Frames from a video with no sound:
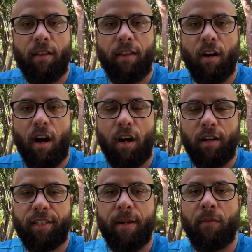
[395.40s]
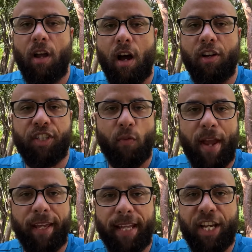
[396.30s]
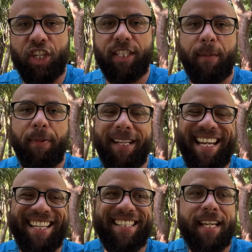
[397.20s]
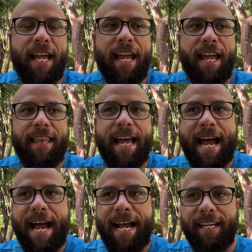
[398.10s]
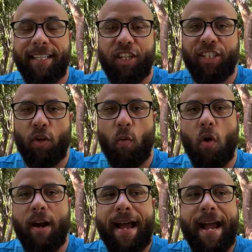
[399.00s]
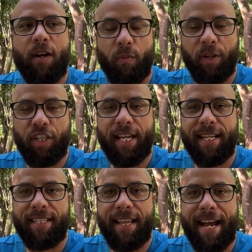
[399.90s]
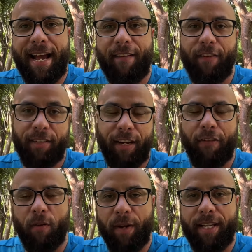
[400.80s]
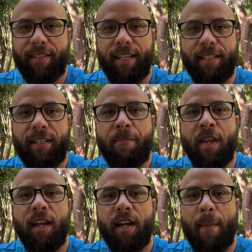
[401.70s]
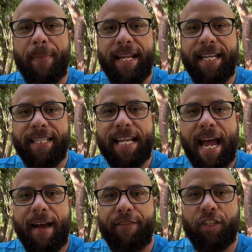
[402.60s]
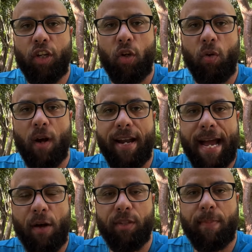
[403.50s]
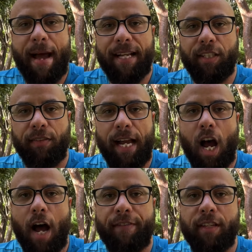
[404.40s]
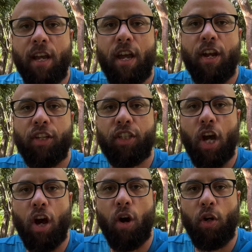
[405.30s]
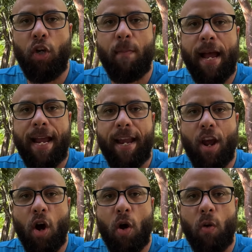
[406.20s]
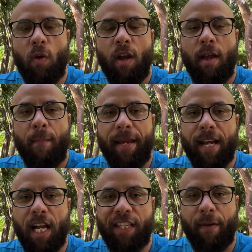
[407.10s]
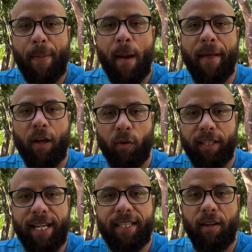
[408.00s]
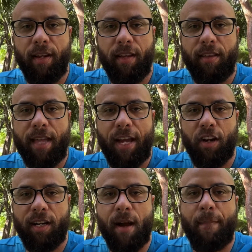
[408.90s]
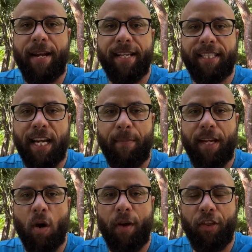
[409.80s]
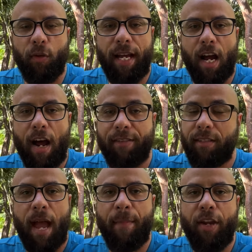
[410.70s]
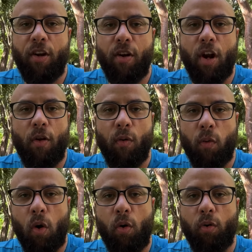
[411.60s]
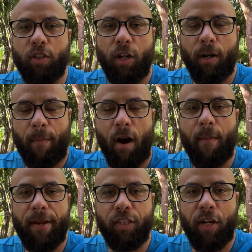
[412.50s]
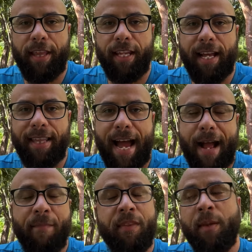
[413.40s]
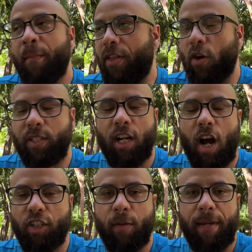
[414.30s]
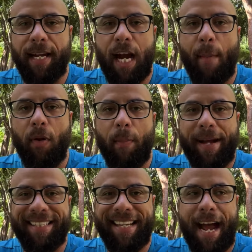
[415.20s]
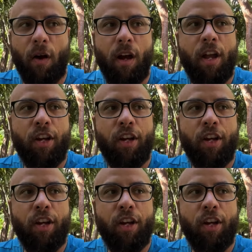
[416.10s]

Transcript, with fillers: There are some laws and regulations in place that, such as the WARN Act, which says that for different reasons, companies have to announce massive layoffs. So you might know because of a public release that your company is going to be going through layoffs. I mean, you don't know the roles or the departments or anything like that, but those could also be a couple of months out.